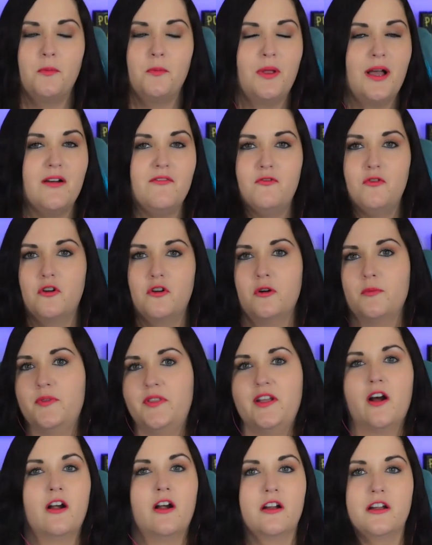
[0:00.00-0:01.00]
Platform and
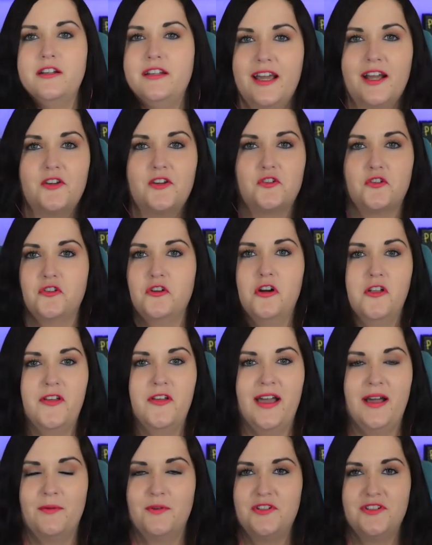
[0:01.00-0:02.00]
the architecture and all
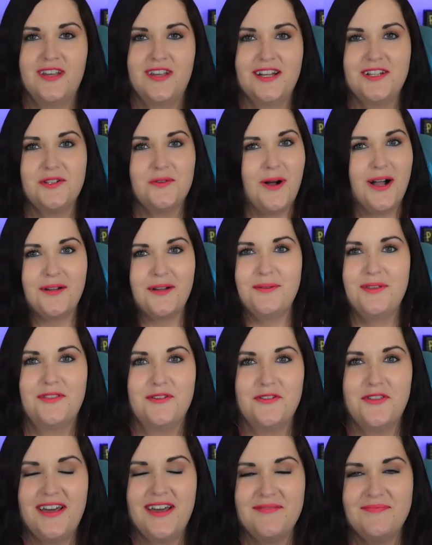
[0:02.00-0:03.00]
that? Would you like to walk me through
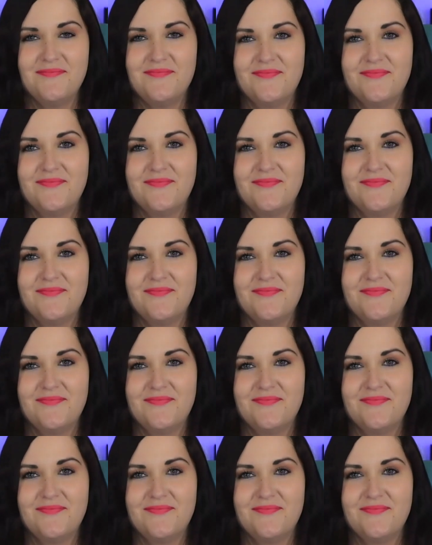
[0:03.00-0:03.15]
that?